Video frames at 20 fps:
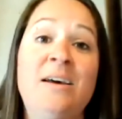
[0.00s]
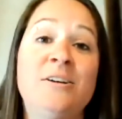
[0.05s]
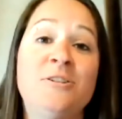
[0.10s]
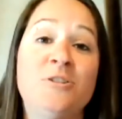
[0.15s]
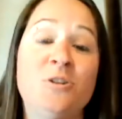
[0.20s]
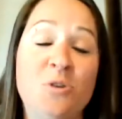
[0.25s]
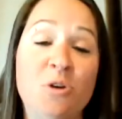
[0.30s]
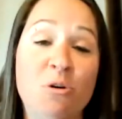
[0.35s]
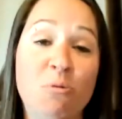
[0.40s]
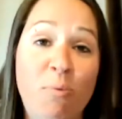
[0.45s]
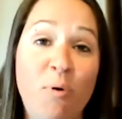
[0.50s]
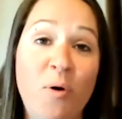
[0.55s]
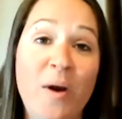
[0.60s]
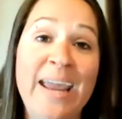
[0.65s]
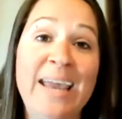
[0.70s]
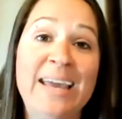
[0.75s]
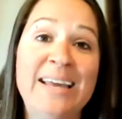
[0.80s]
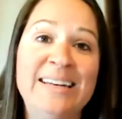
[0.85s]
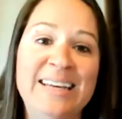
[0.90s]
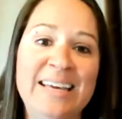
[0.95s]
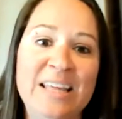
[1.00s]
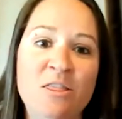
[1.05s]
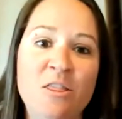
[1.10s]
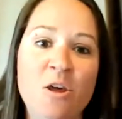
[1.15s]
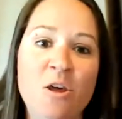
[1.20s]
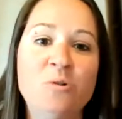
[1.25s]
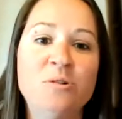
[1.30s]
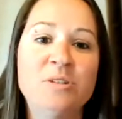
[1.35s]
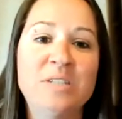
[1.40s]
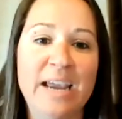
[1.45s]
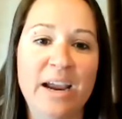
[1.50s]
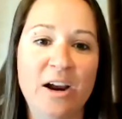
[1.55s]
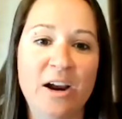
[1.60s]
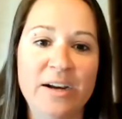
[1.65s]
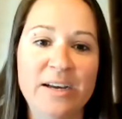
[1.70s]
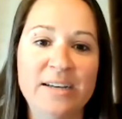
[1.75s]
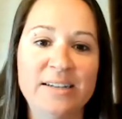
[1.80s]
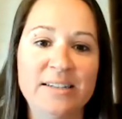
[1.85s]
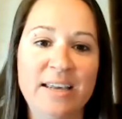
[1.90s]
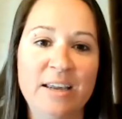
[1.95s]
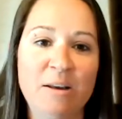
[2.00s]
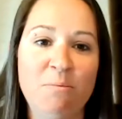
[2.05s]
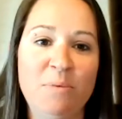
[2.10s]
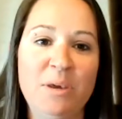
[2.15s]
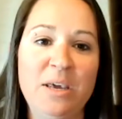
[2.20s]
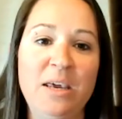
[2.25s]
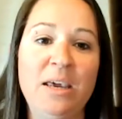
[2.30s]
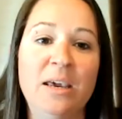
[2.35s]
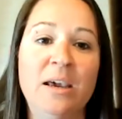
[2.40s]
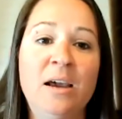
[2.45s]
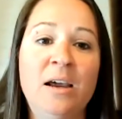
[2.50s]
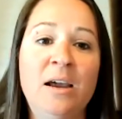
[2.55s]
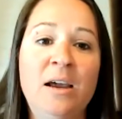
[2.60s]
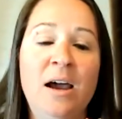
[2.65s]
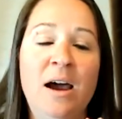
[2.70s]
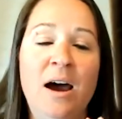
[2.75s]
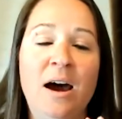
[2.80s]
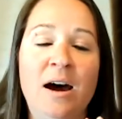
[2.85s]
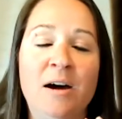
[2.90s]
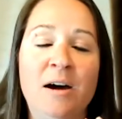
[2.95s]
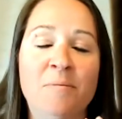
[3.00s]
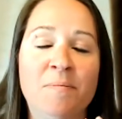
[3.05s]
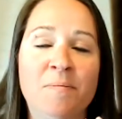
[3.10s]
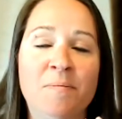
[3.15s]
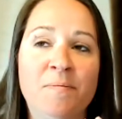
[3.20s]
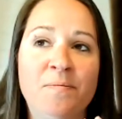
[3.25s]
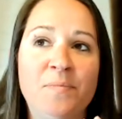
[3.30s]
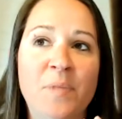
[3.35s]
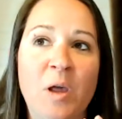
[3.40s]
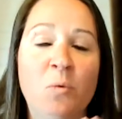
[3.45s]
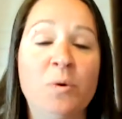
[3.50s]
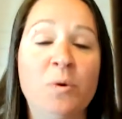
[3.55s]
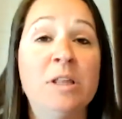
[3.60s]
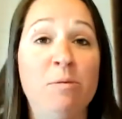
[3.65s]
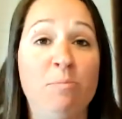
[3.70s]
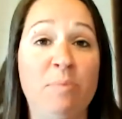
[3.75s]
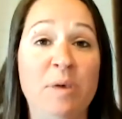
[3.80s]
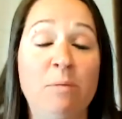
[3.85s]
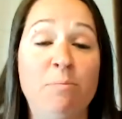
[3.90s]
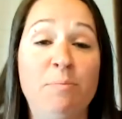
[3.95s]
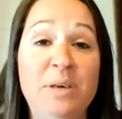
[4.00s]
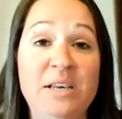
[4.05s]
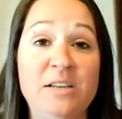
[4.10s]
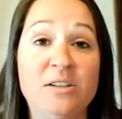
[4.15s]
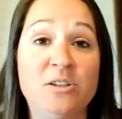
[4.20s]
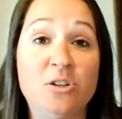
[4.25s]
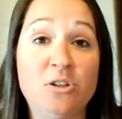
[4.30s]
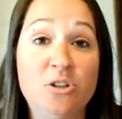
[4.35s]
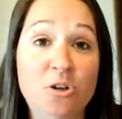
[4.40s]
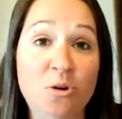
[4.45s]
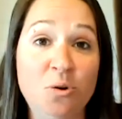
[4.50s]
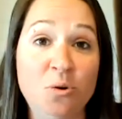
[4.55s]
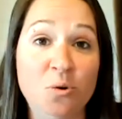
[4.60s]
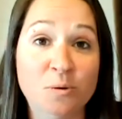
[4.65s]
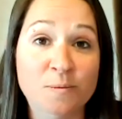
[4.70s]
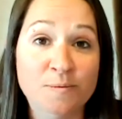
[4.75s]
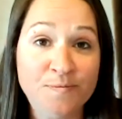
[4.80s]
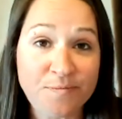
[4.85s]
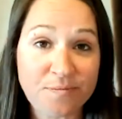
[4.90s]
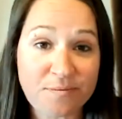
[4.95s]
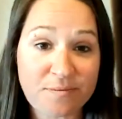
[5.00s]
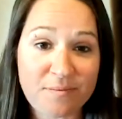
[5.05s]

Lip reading: So your brand in those areas can be a really big piece too.